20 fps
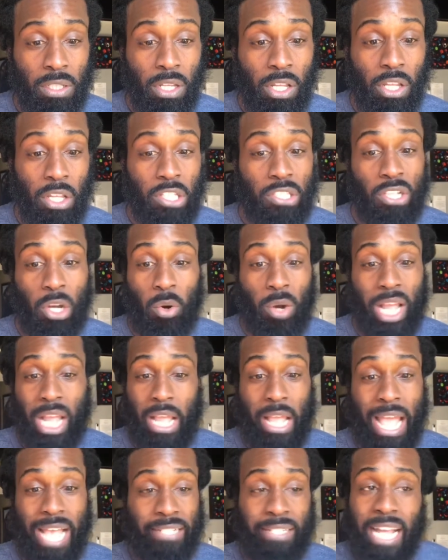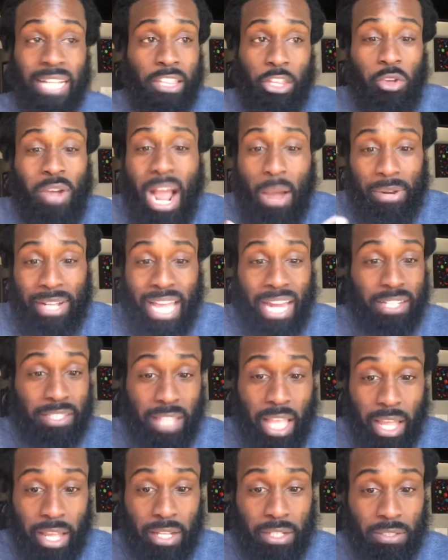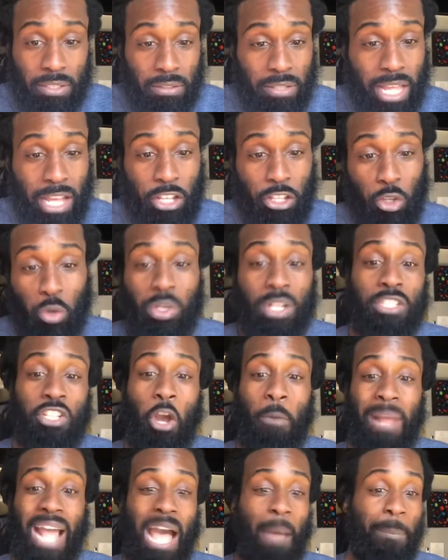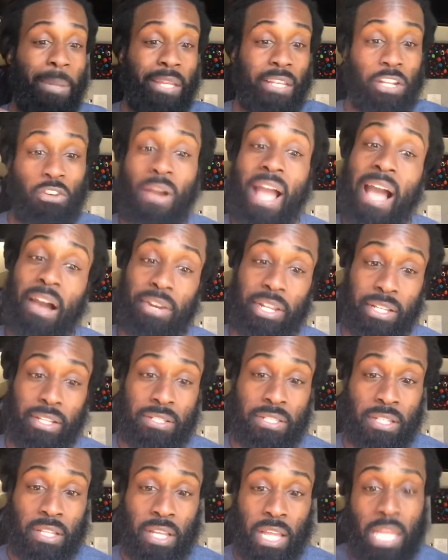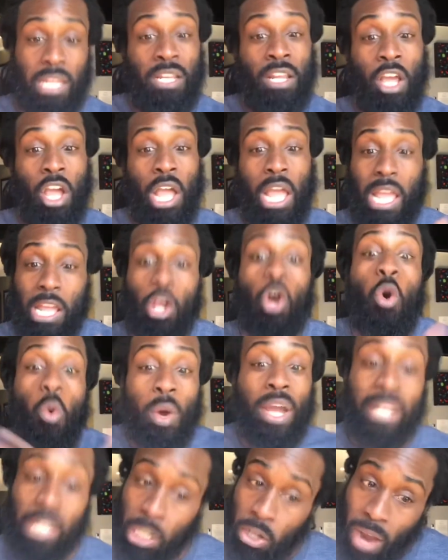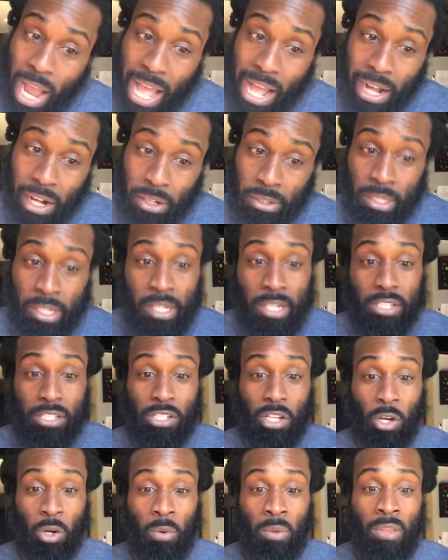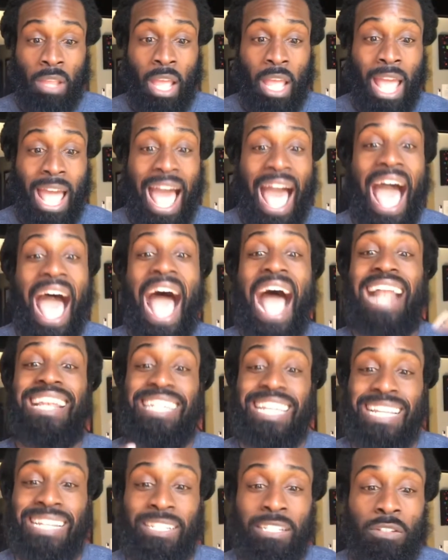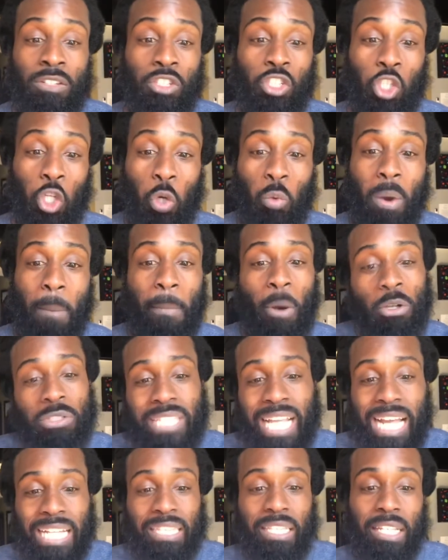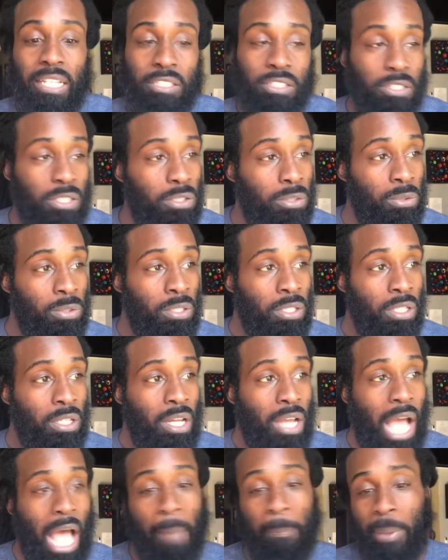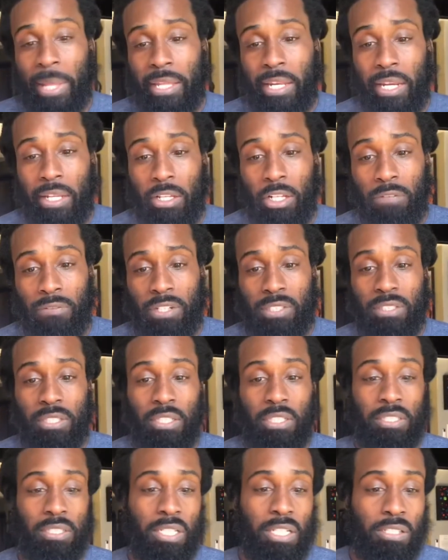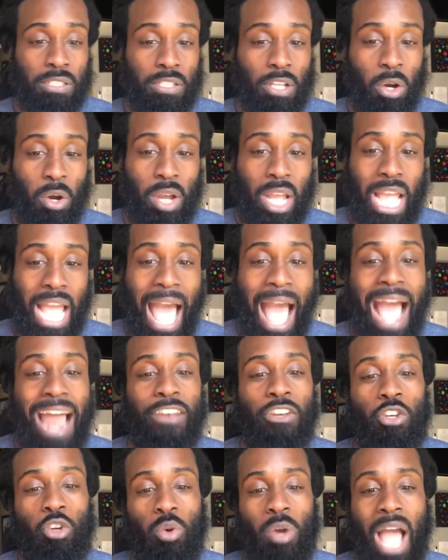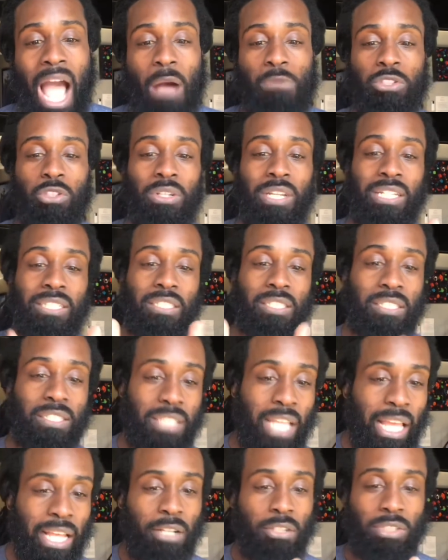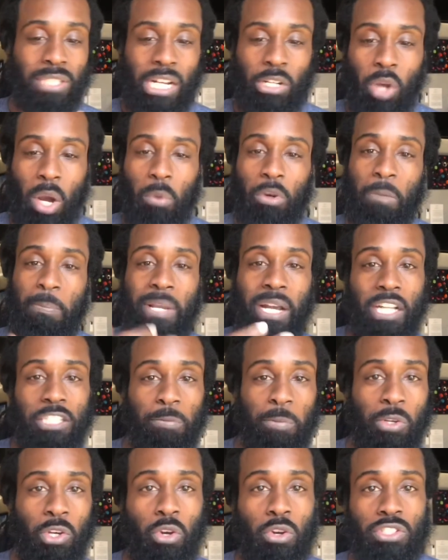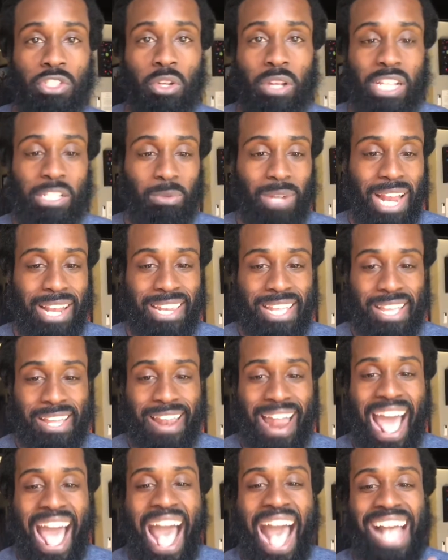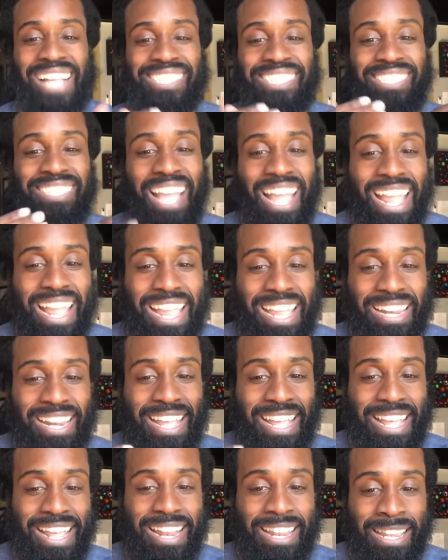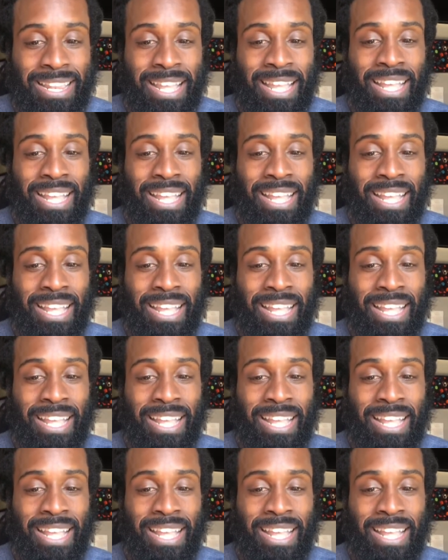So as an athlete, you already got a stage. Now you determine how big the crowd is and who in the crowd. So I didn't do what most athletes do. I played at the University of Tennessee, so I knew I was gonna get into sales, and I knew I wanted to be an entrepreneur, so guess what I did? I stayed in